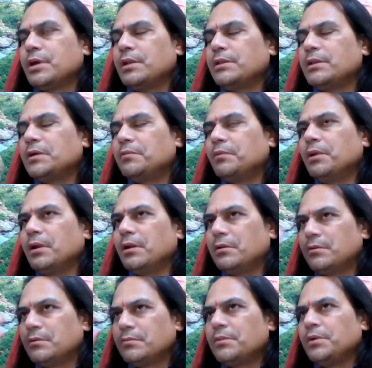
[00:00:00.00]
and that
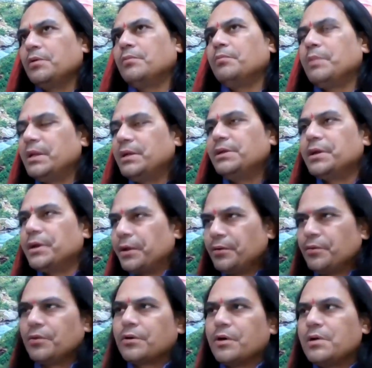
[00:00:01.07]
will penetrate
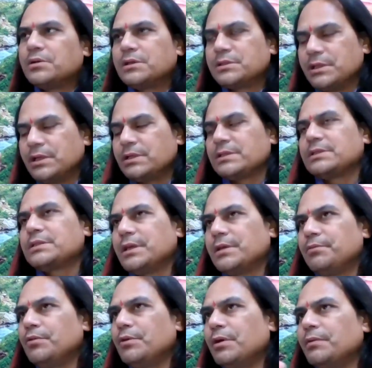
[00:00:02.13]
in your consciousness
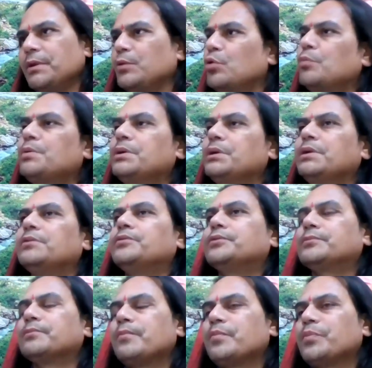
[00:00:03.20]
if you are very open
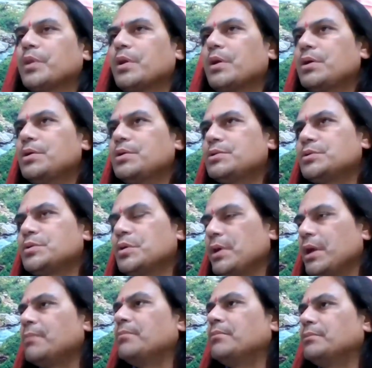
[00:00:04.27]
enough.
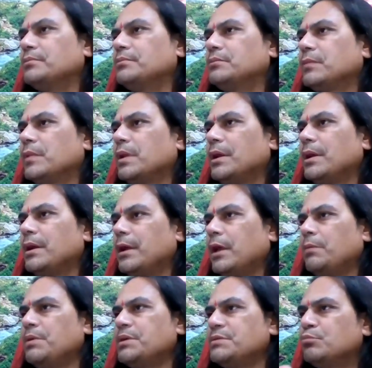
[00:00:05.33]
So M
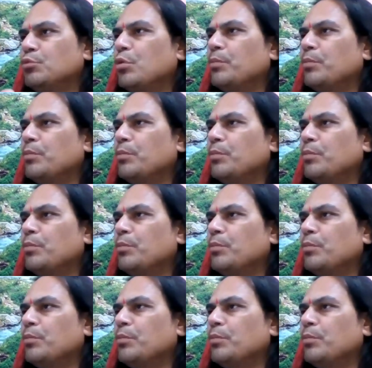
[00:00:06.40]
is